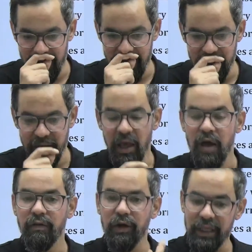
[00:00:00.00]
one for
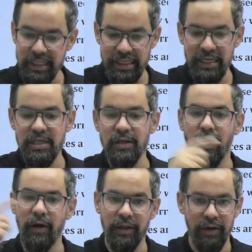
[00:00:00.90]
this session or
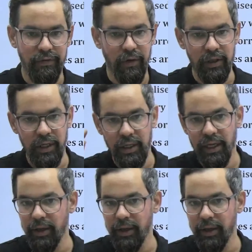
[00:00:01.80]
the for the